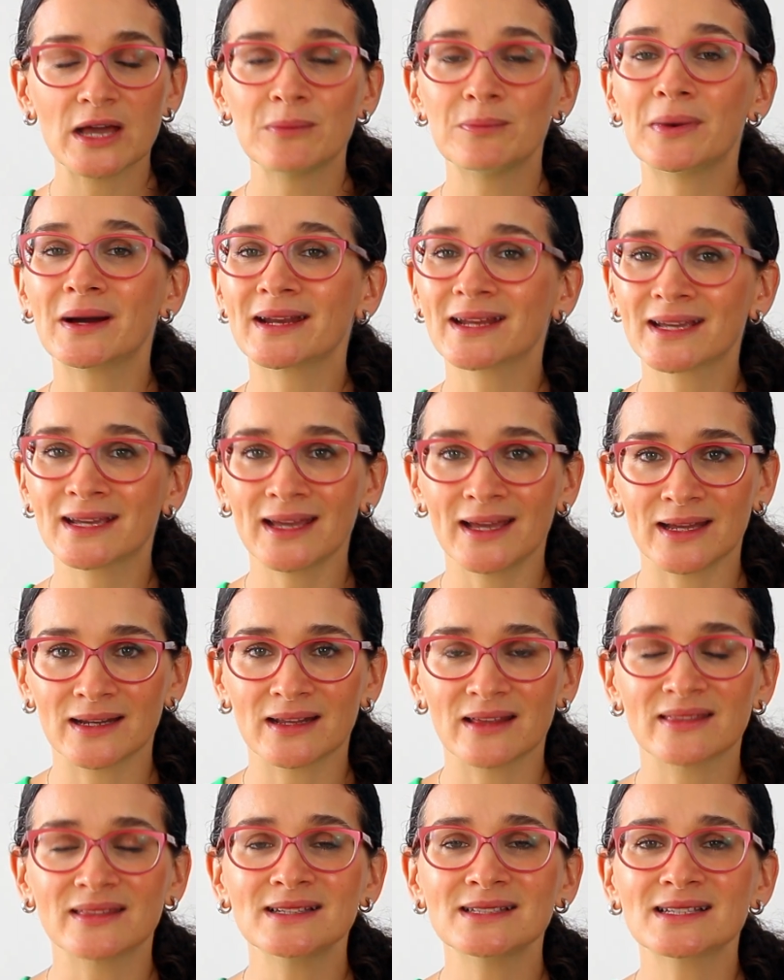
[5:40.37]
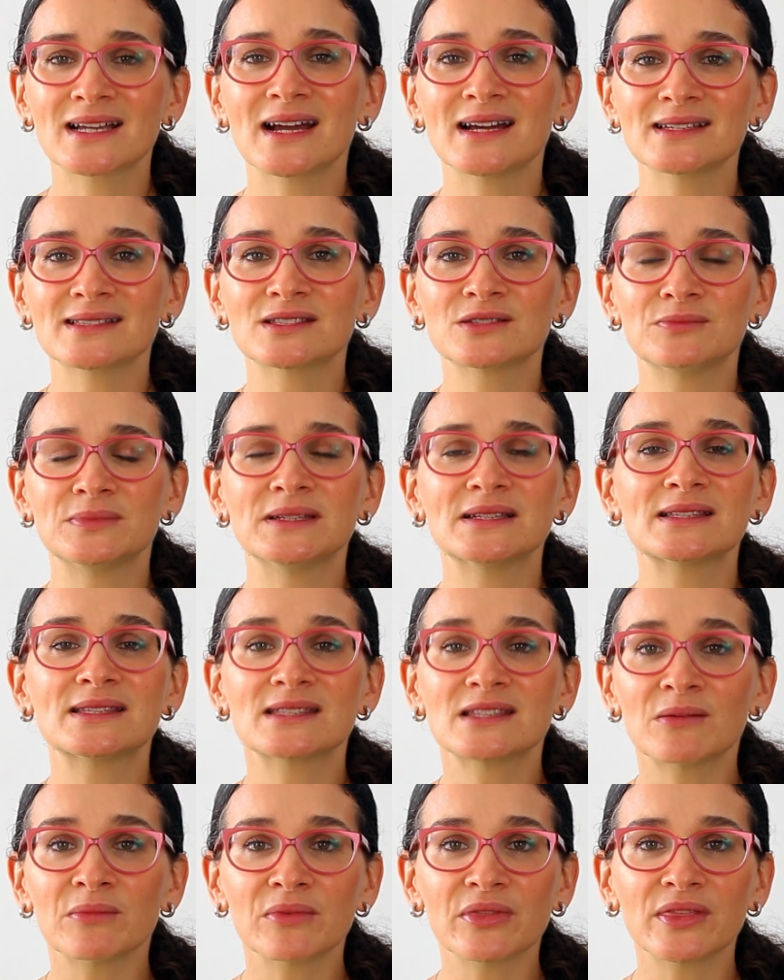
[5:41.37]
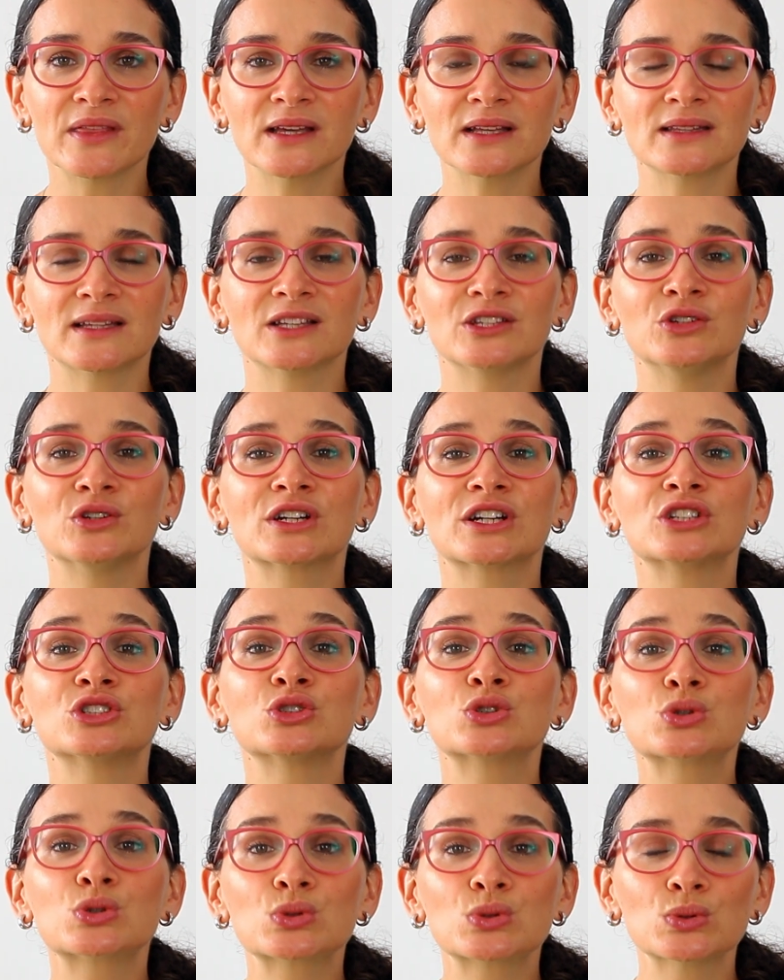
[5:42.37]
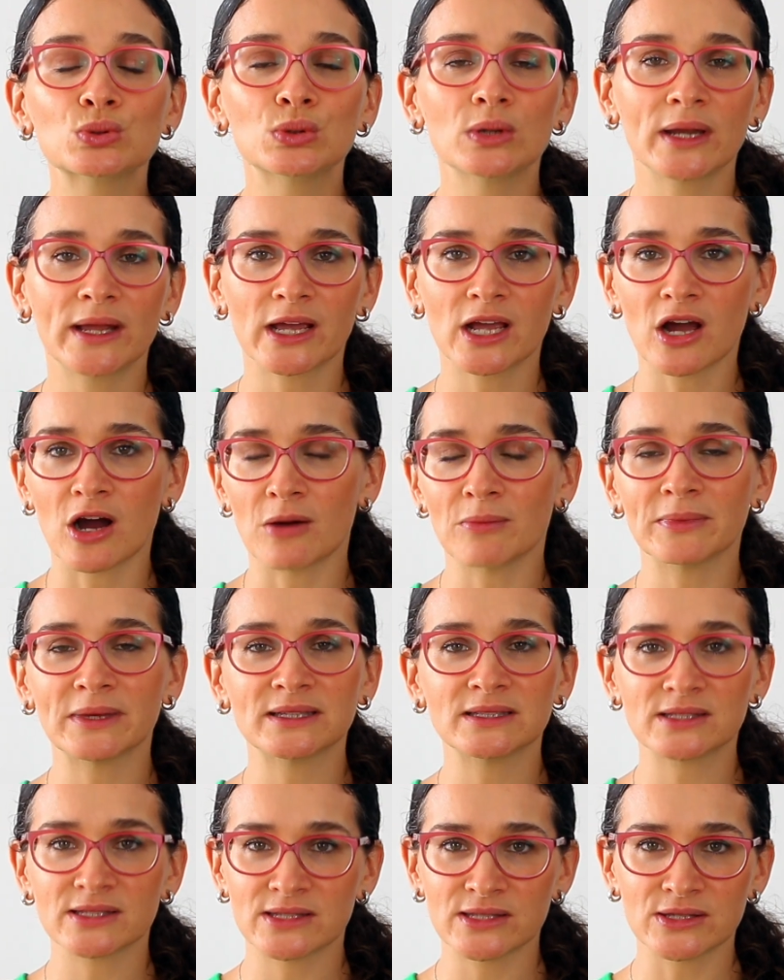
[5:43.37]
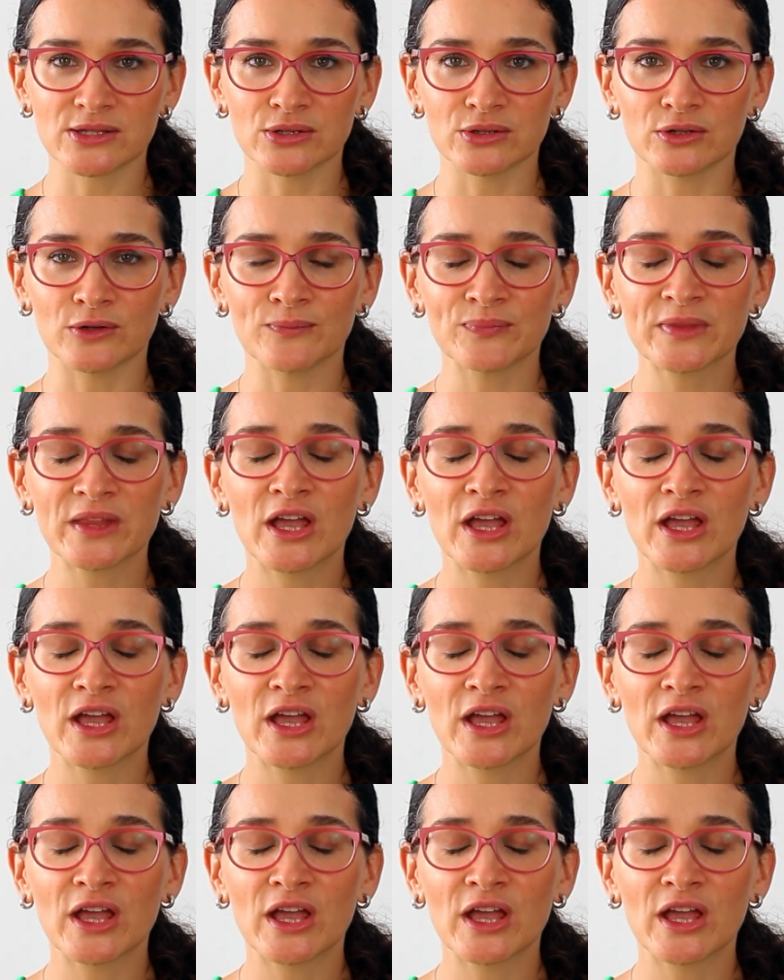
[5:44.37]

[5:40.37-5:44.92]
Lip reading: But again, this has to be something that you can truly commit to.